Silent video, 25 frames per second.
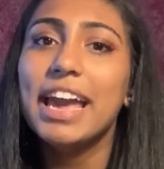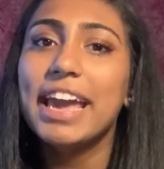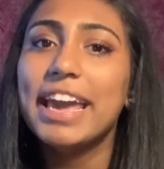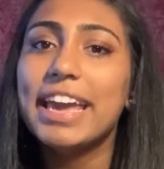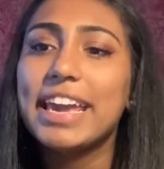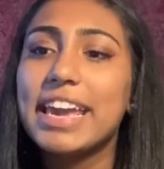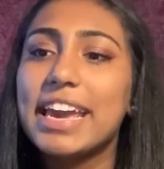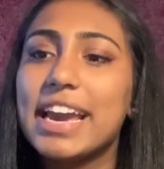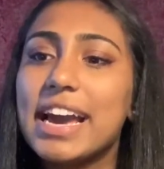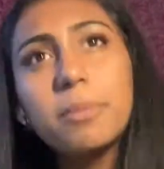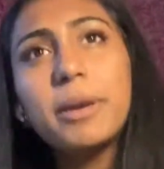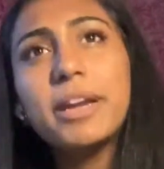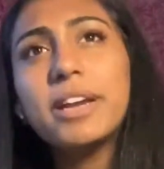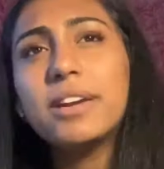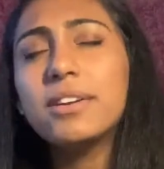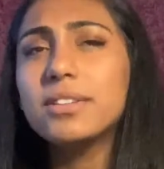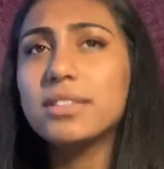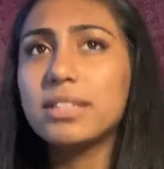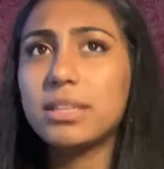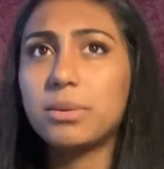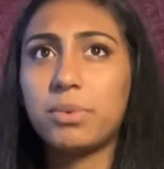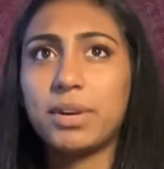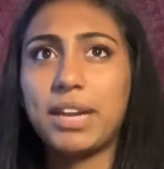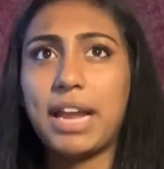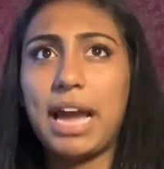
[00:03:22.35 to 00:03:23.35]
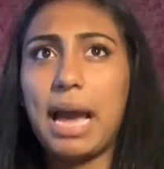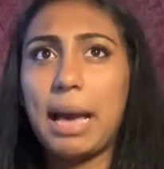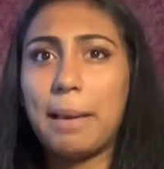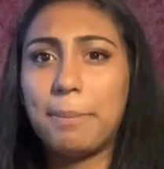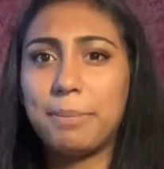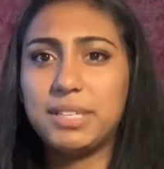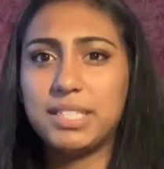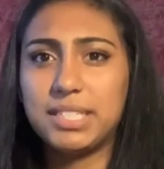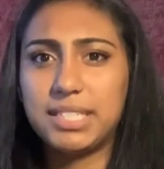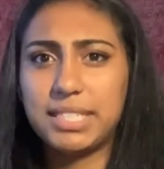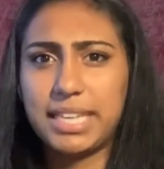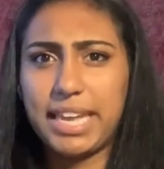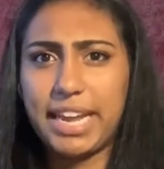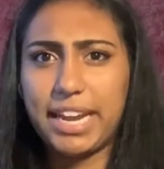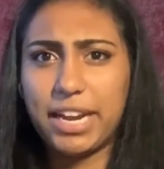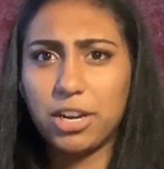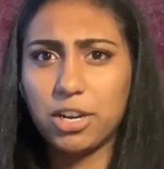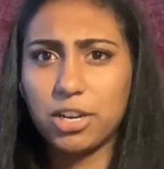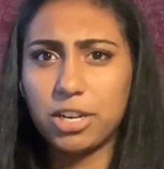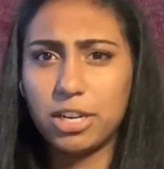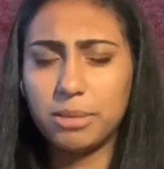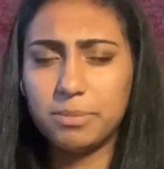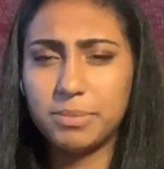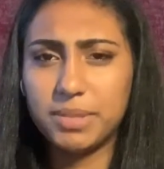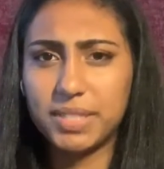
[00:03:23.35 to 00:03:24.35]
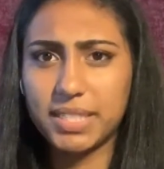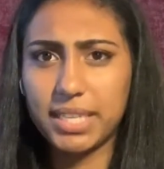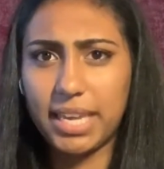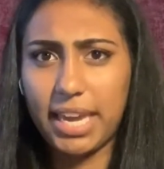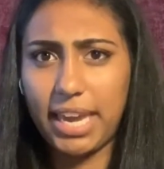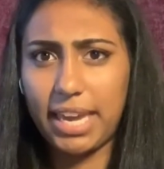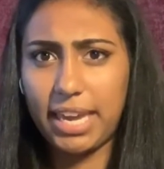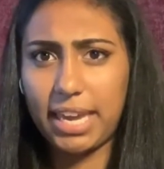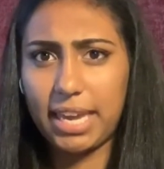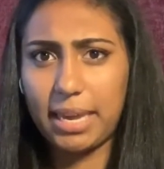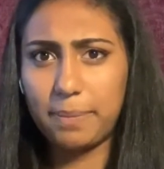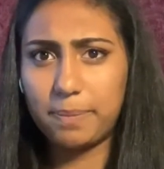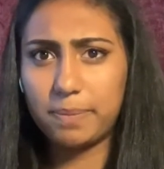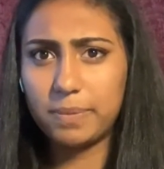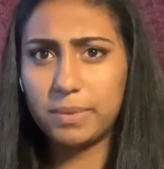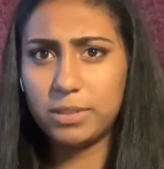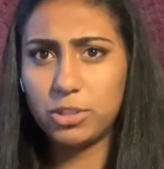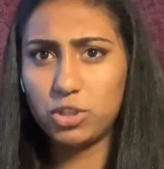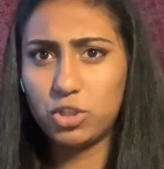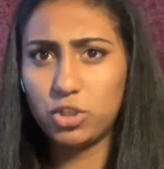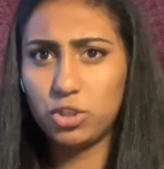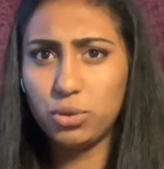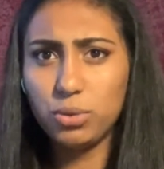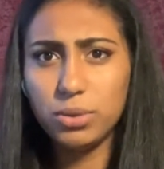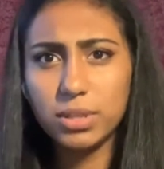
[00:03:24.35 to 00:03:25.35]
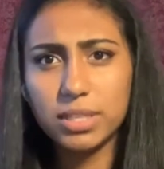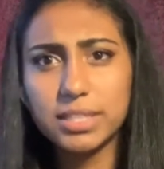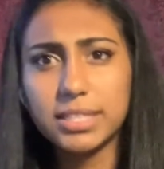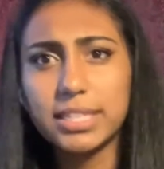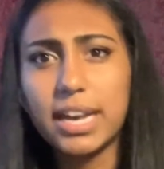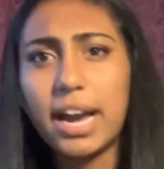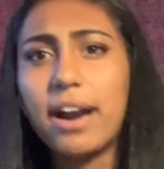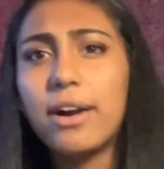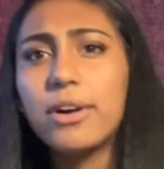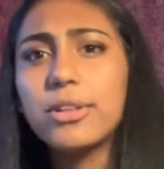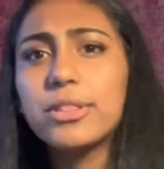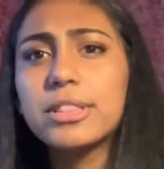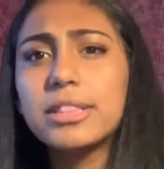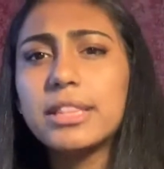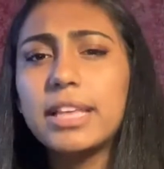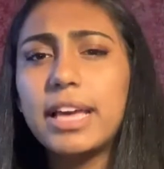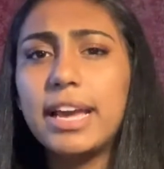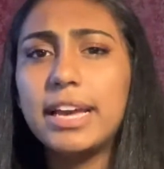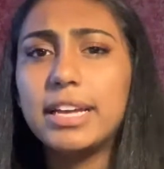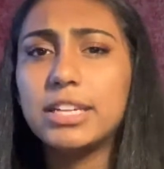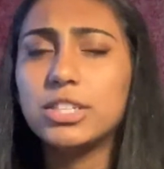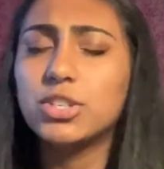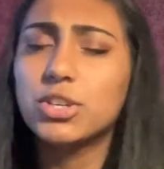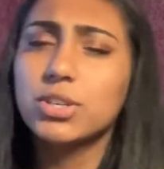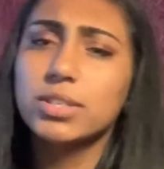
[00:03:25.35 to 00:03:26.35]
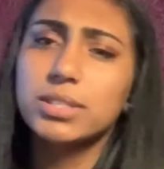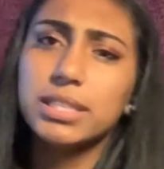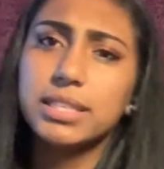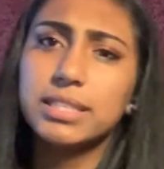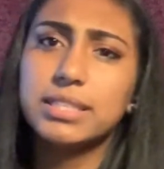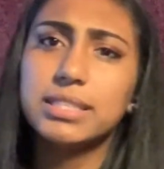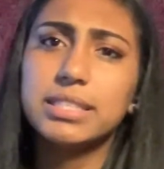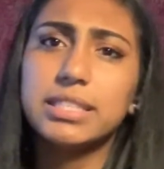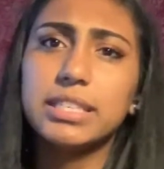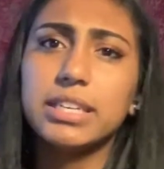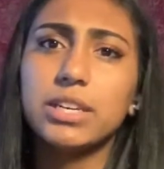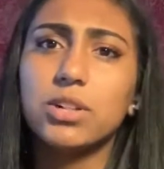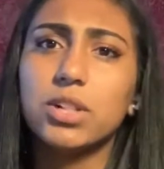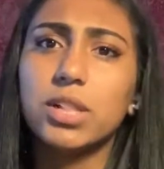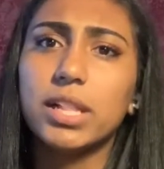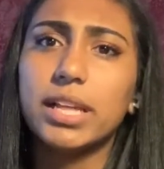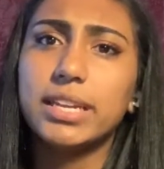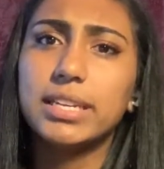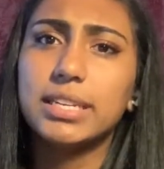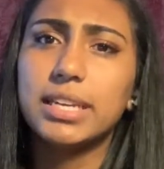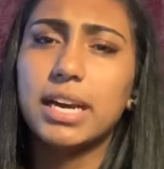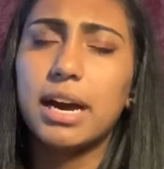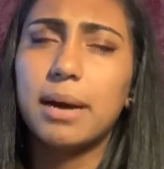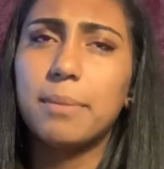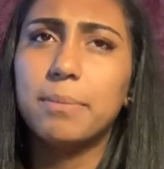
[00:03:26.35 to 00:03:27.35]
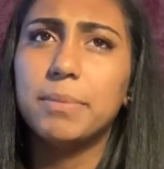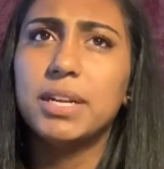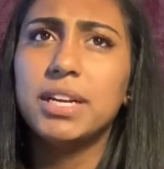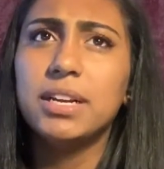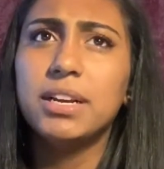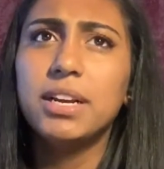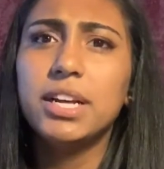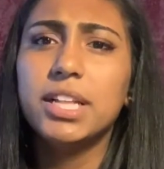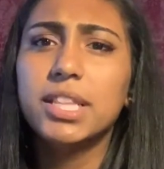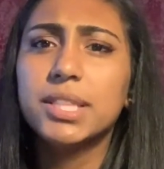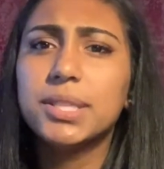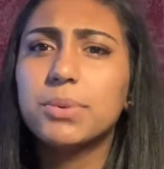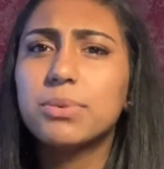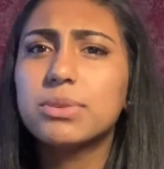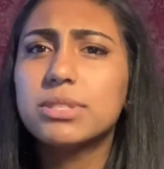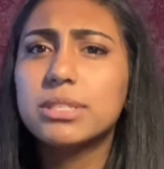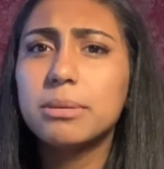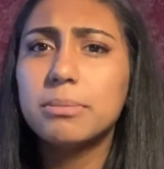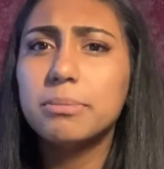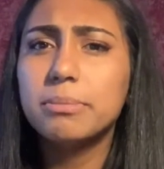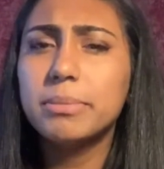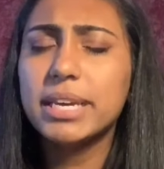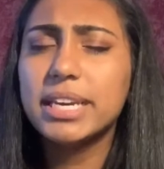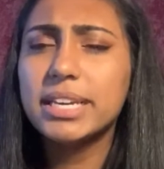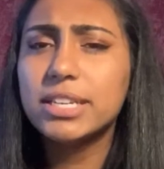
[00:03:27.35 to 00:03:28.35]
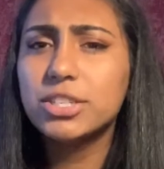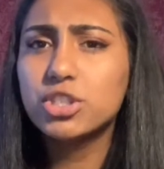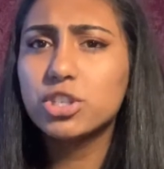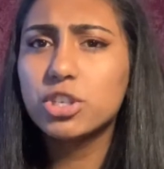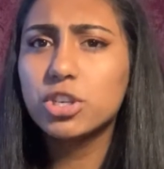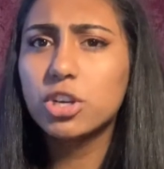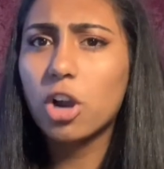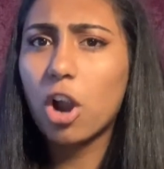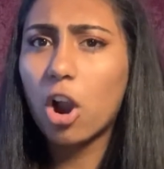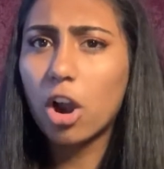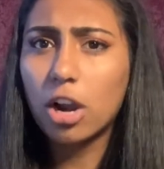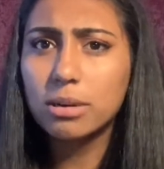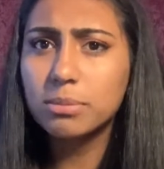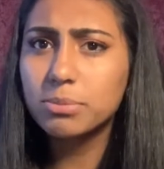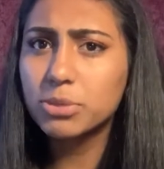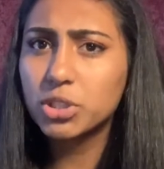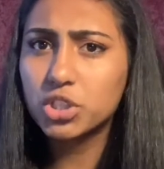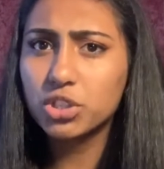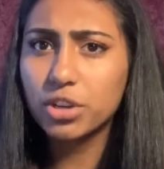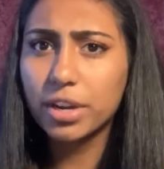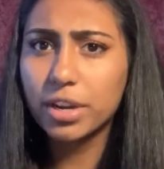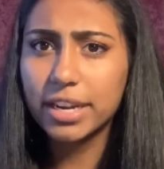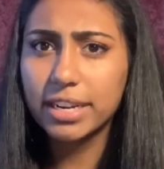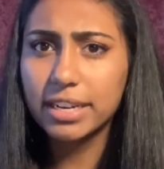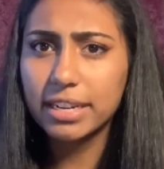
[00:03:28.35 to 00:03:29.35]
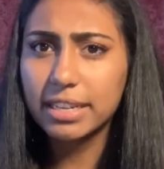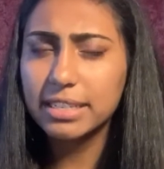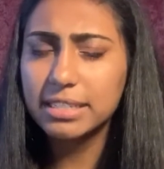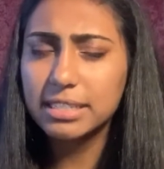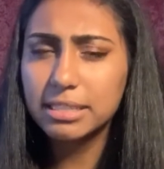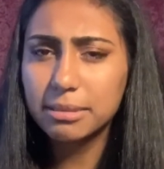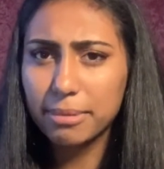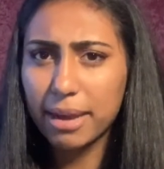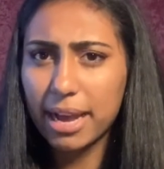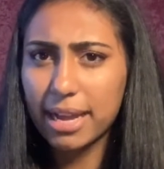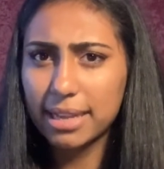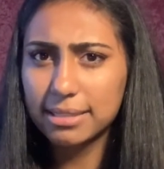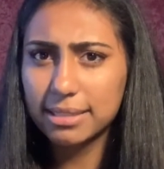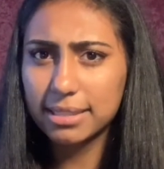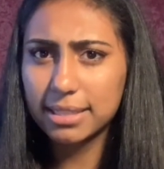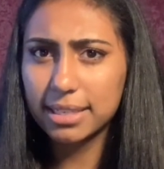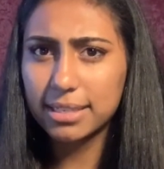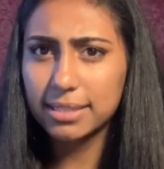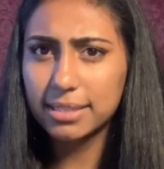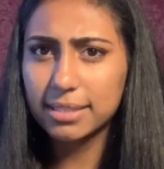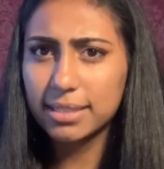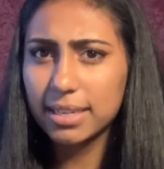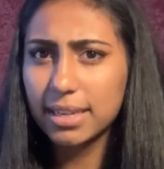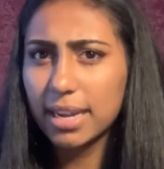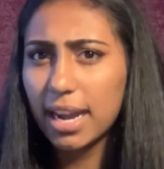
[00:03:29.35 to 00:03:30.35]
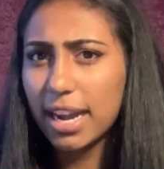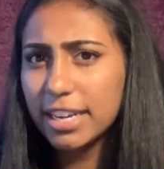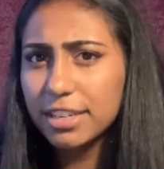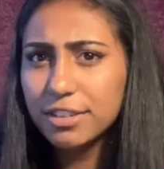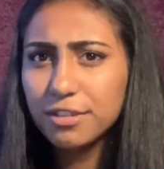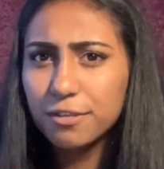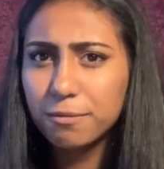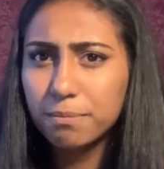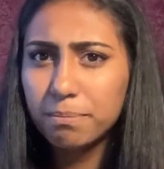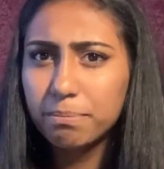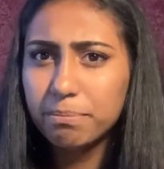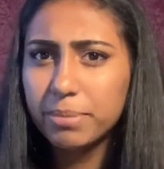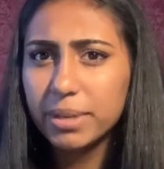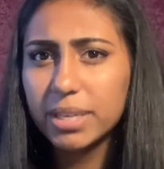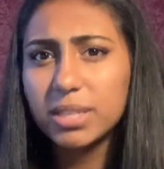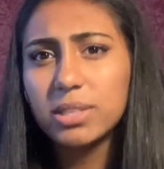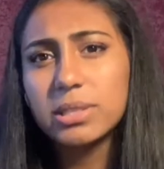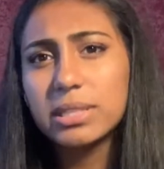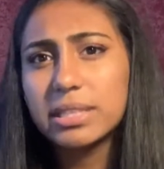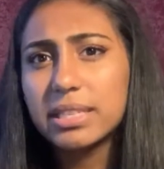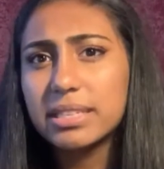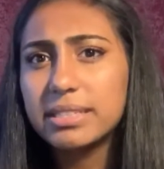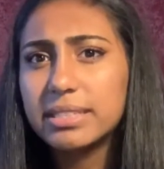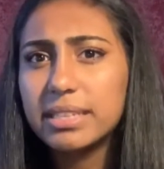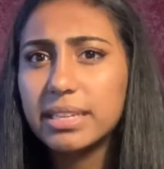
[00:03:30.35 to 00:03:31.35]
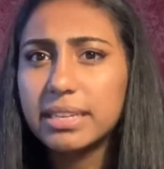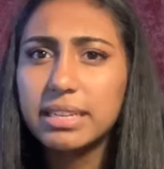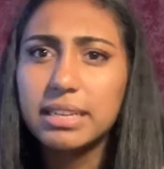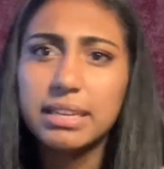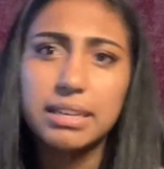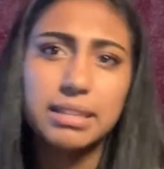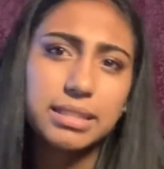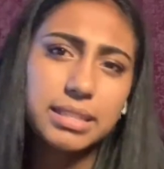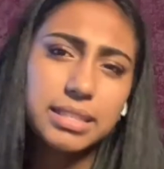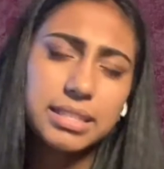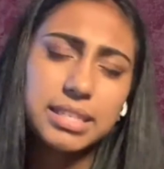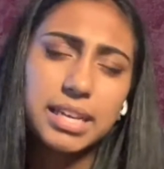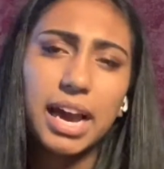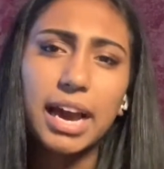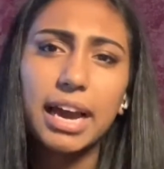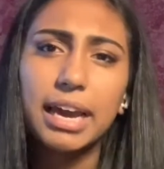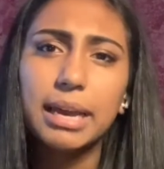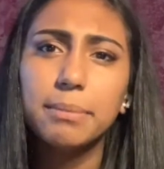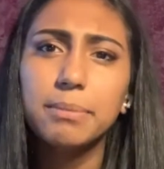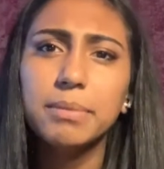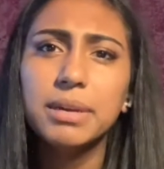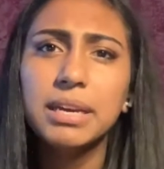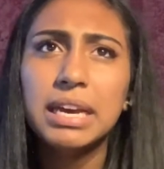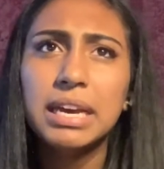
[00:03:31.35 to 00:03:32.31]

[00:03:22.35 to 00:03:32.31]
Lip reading: And apparently what happened is Arabs came to the south and took the steel, and there was a major arms trade in Damascus that kind of built the city at the time,